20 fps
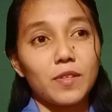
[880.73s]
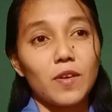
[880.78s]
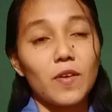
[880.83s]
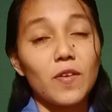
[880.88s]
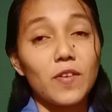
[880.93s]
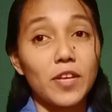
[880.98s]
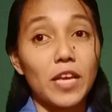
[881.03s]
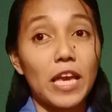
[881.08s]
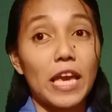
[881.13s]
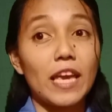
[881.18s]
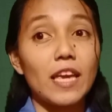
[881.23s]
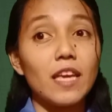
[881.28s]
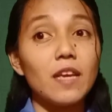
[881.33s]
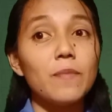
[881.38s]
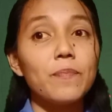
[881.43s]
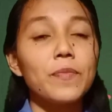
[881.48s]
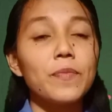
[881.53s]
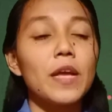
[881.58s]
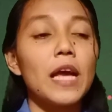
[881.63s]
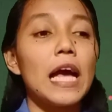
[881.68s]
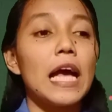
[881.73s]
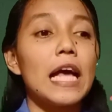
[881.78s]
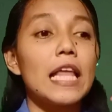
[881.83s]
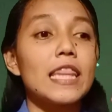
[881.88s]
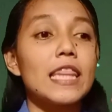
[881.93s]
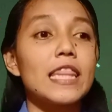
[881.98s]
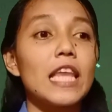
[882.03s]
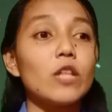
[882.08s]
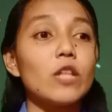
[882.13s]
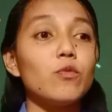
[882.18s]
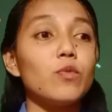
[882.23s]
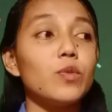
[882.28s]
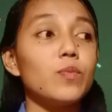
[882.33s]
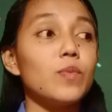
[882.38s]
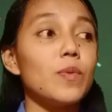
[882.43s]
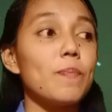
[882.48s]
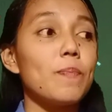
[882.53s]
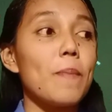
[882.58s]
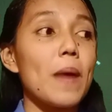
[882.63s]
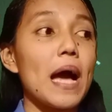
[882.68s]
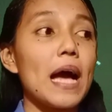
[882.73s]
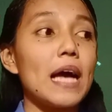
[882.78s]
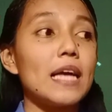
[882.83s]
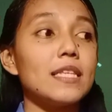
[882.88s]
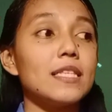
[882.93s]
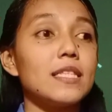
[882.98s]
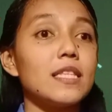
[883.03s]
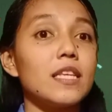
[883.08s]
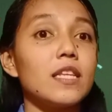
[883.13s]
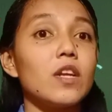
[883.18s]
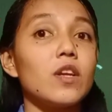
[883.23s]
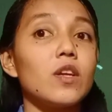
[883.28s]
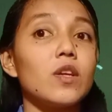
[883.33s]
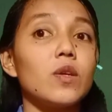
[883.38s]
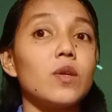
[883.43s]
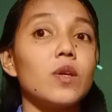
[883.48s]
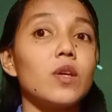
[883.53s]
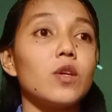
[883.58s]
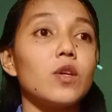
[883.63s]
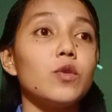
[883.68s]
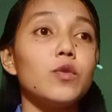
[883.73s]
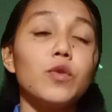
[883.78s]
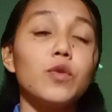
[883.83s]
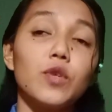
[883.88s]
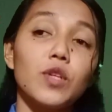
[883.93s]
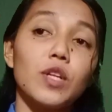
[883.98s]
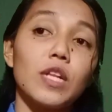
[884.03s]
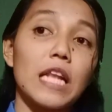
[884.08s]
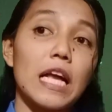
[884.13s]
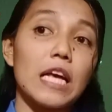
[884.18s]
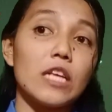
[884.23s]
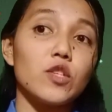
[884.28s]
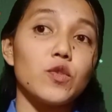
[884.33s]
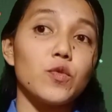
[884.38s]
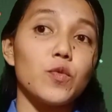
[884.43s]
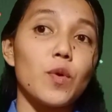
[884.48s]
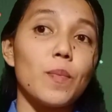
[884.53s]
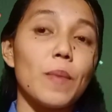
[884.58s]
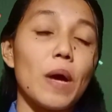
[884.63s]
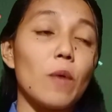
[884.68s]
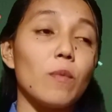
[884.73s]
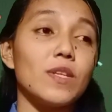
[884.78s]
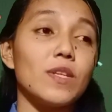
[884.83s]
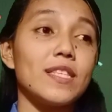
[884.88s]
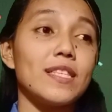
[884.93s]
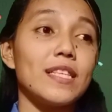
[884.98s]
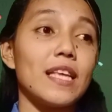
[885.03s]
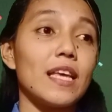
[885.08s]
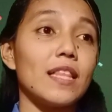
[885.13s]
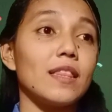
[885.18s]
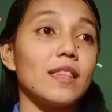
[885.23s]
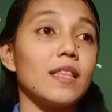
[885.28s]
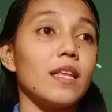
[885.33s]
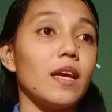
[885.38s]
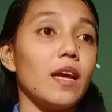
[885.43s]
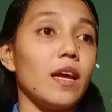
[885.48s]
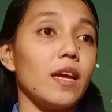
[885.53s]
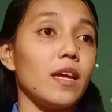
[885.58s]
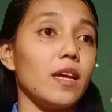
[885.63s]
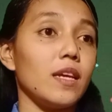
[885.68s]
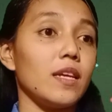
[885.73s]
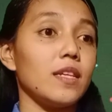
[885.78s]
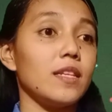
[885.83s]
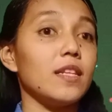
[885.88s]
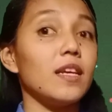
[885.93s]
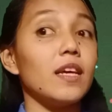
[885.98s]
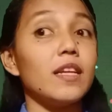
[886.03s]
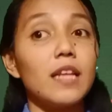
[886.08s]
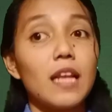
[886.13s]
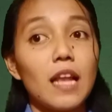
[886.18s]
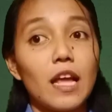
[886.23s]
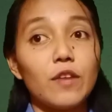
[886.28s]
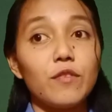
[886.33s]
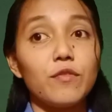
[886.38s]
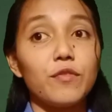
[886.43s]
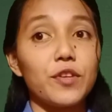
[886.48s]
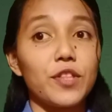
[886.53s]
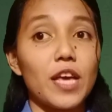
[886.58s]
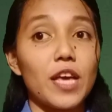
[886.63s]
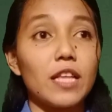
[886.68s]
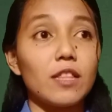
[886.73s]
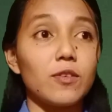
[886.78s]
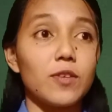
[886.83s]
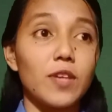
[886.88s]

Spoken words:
Okay, that will be passed in our Google Classroom. I will set a deadline for that.